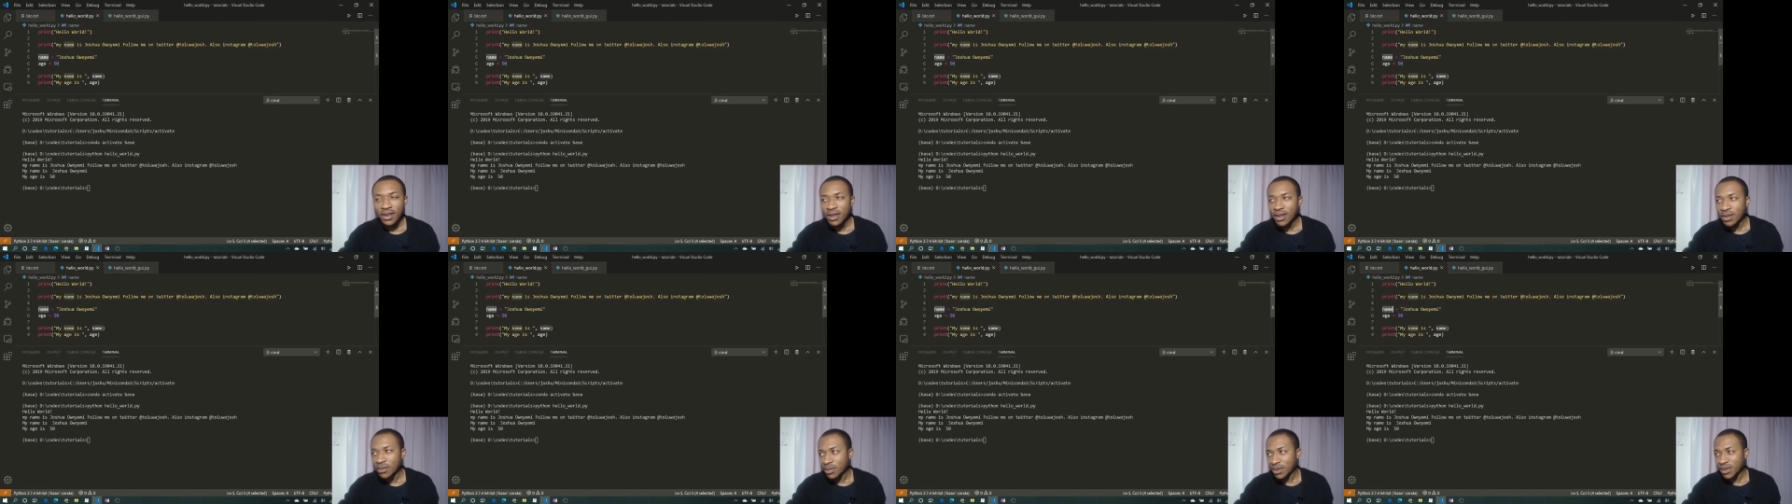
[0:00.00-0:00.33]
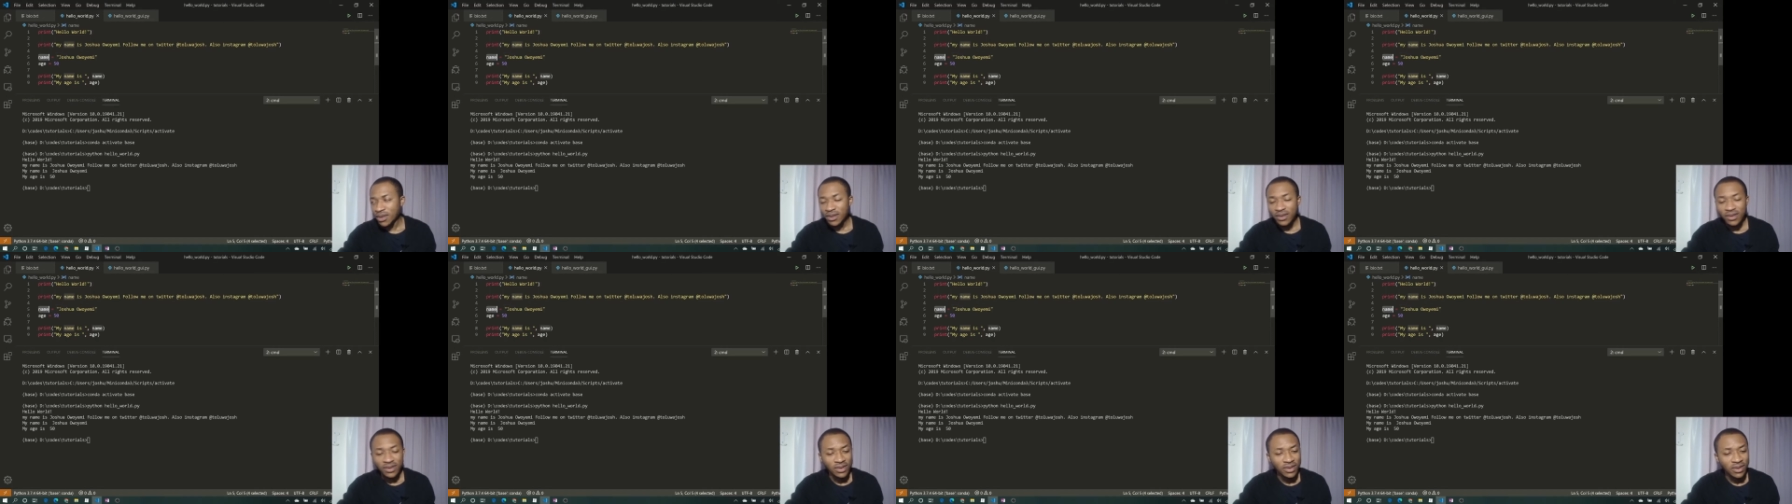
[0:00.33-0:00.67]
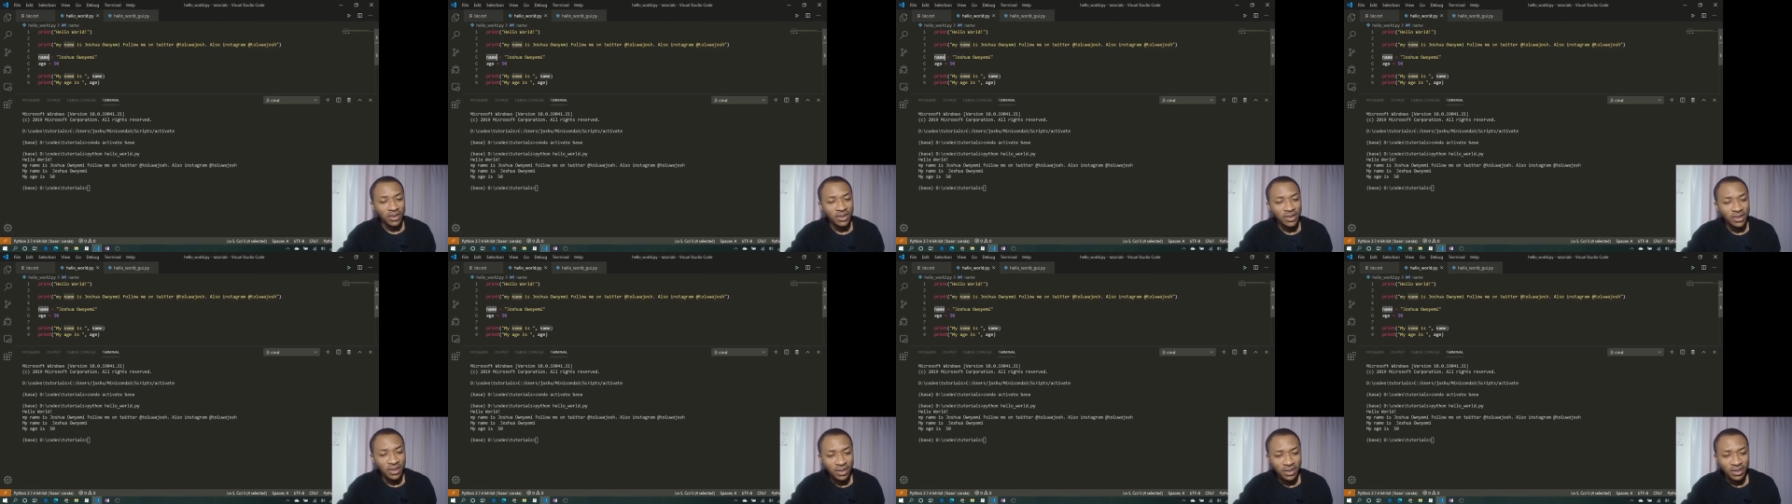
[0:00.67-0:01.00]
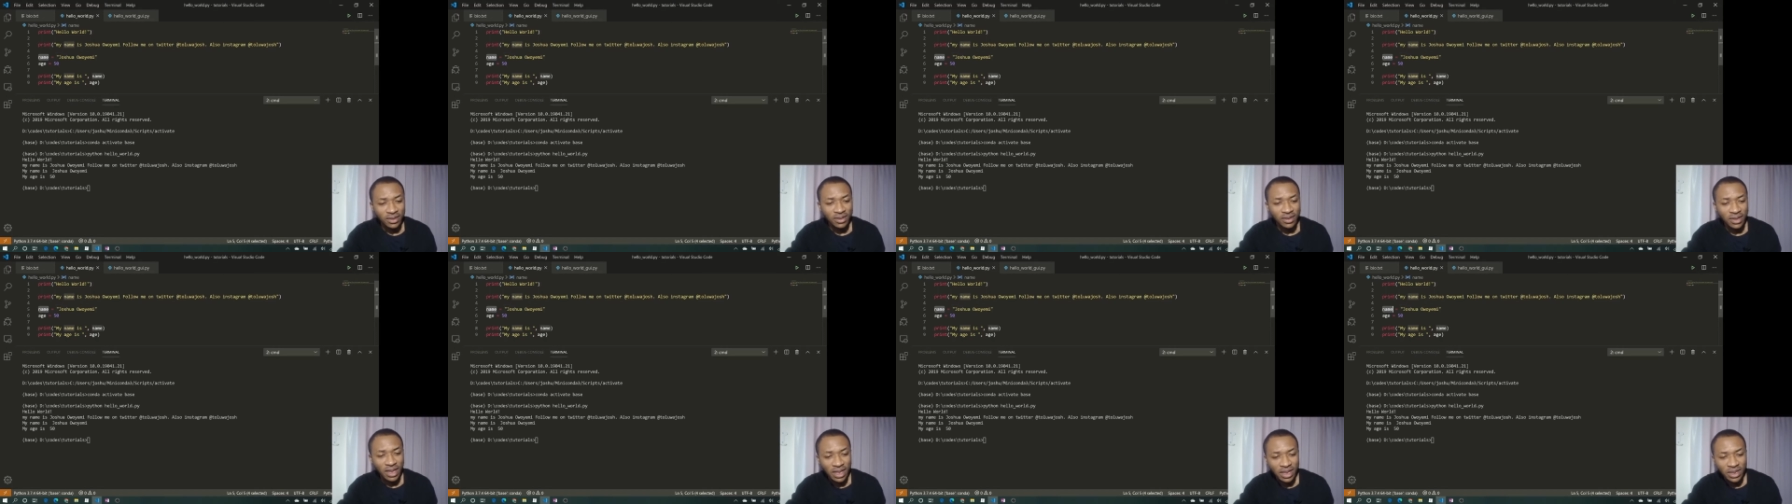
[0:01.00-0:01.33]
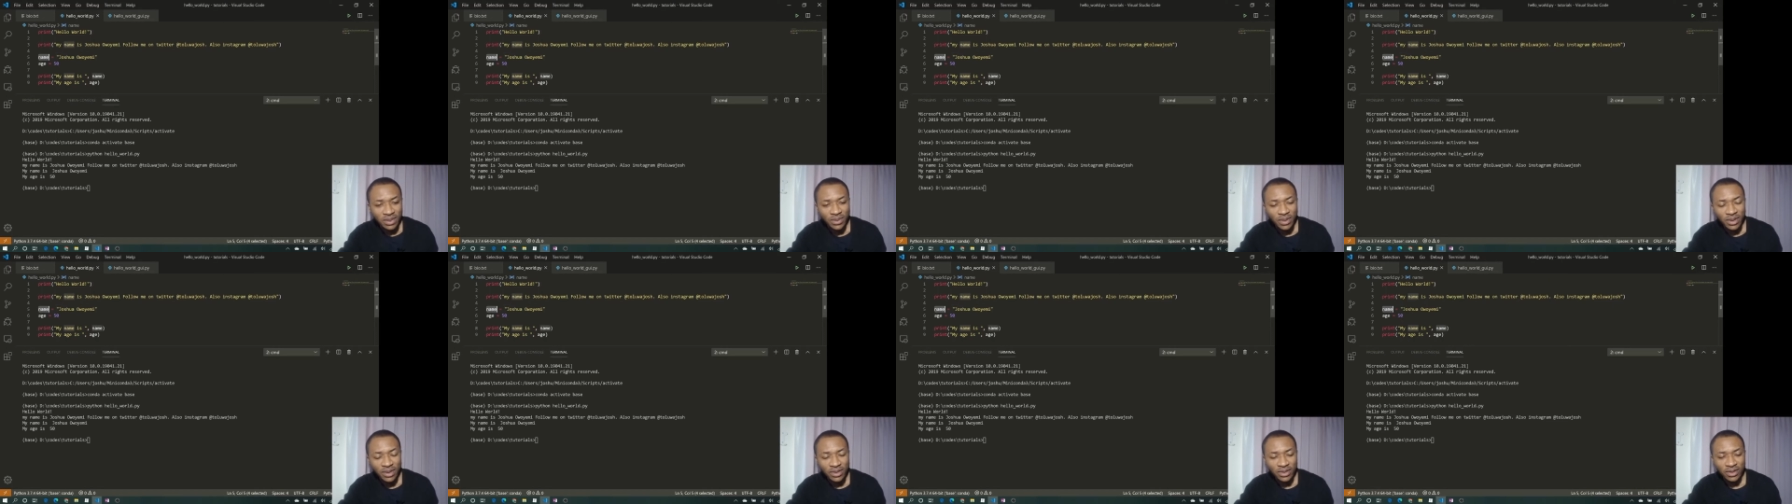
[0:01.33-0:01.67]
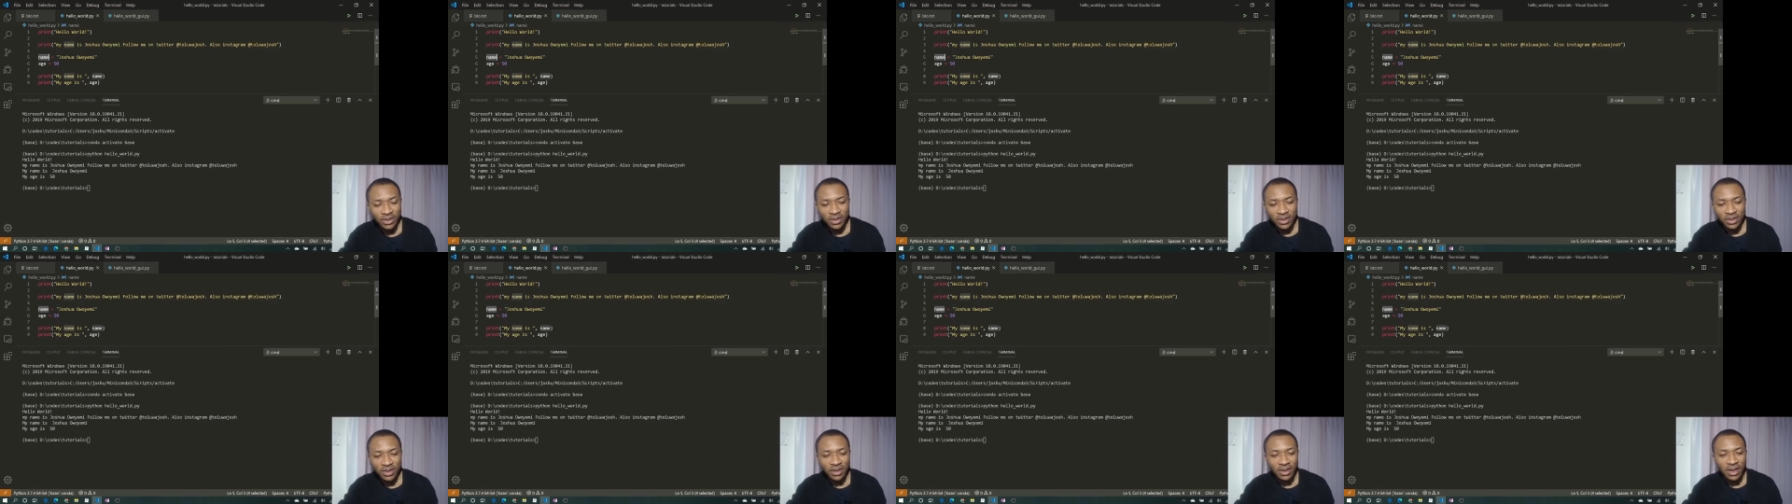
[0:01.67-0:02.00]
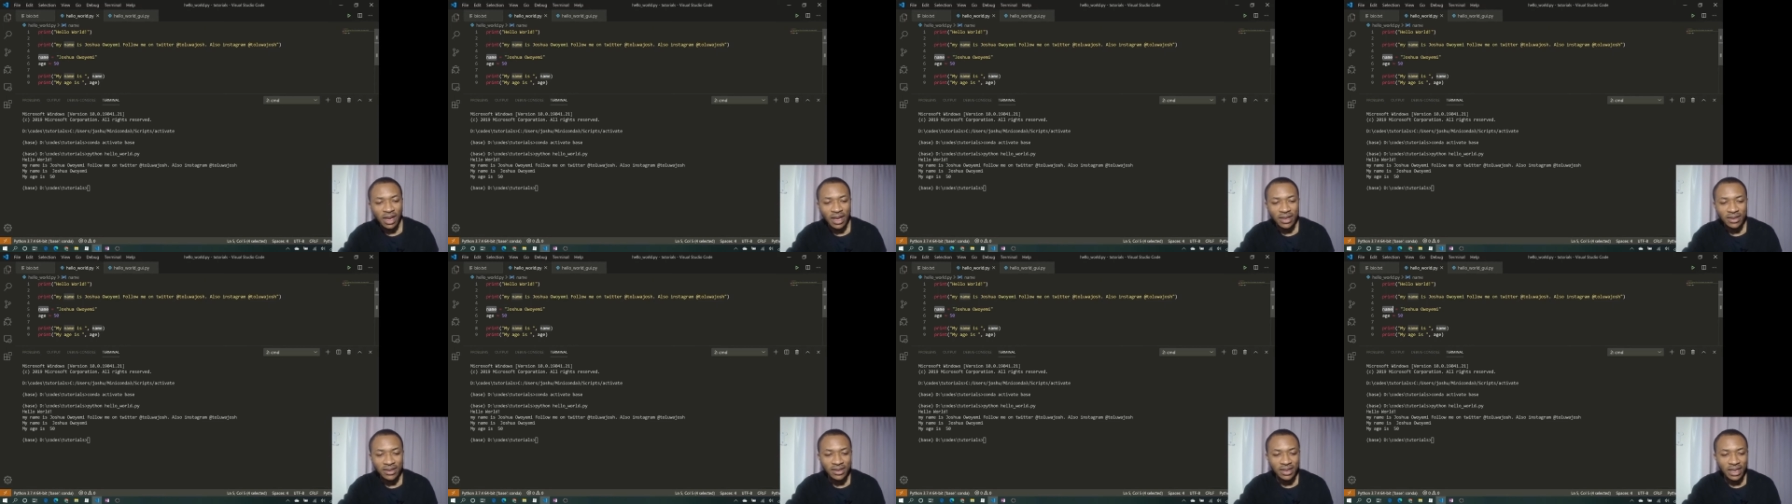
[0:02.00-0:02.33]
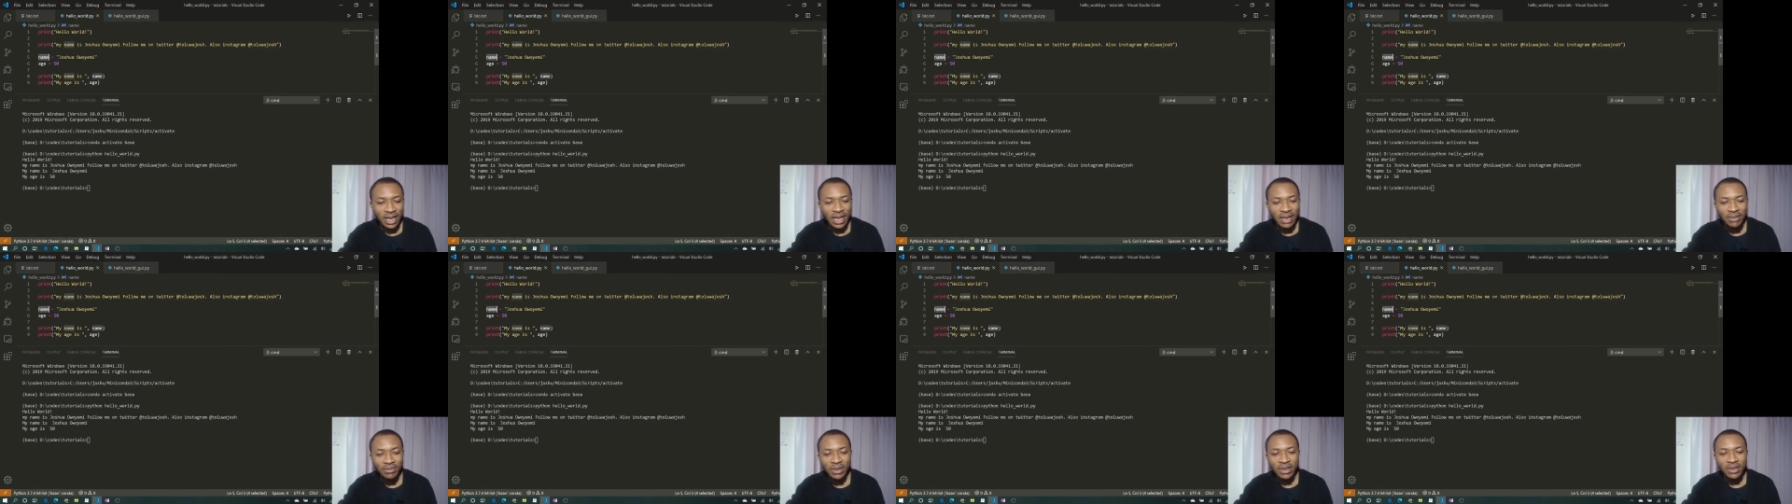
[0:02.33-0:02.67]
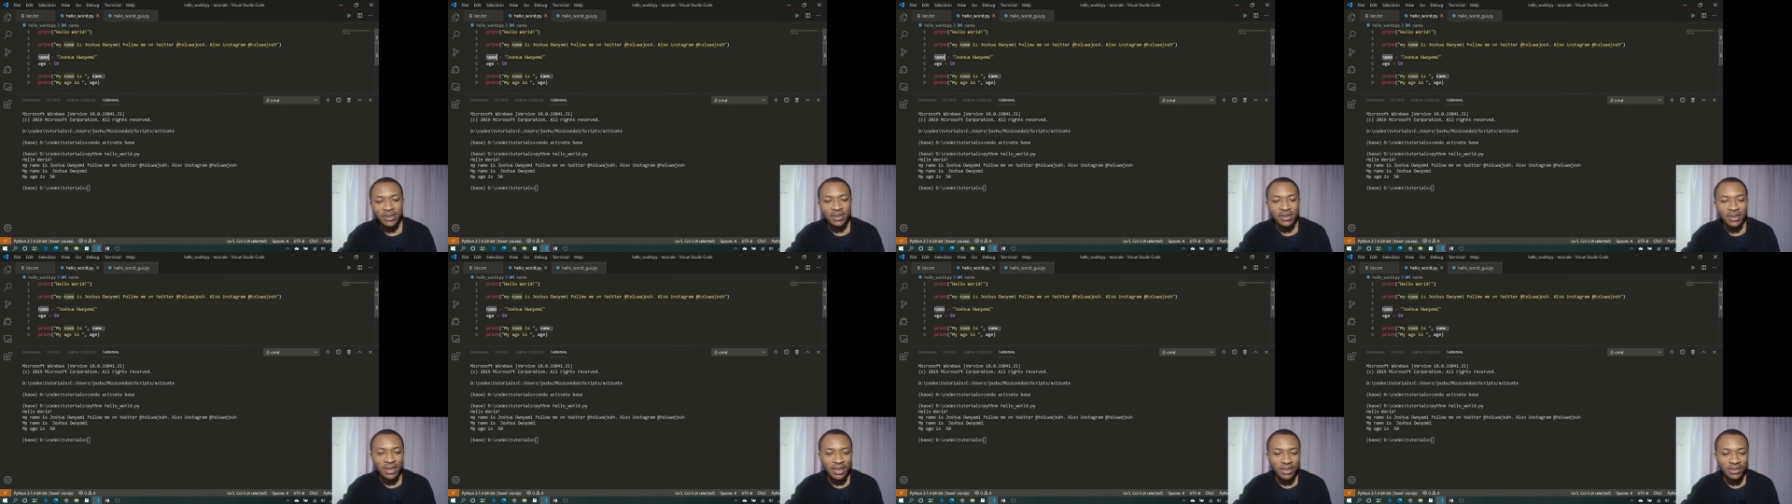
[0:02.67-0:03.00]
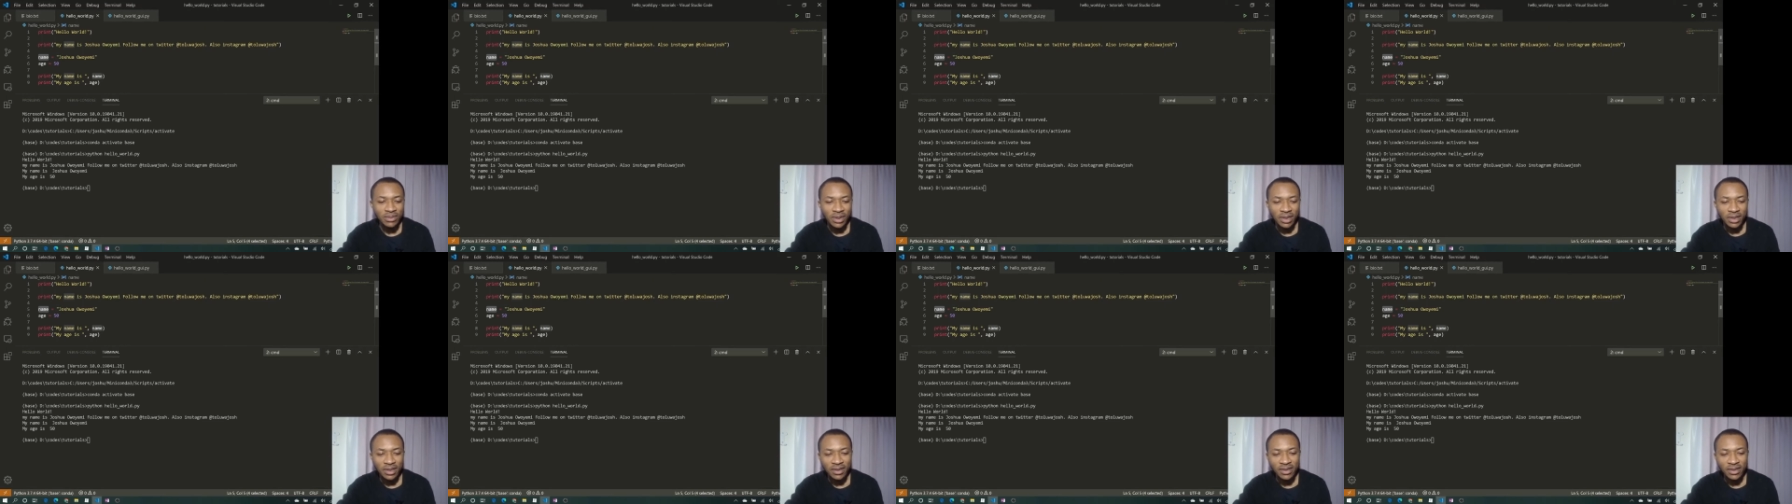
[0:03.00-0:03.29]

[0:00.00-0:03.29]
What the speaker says: because it's just a statement, it's just an assignment statement.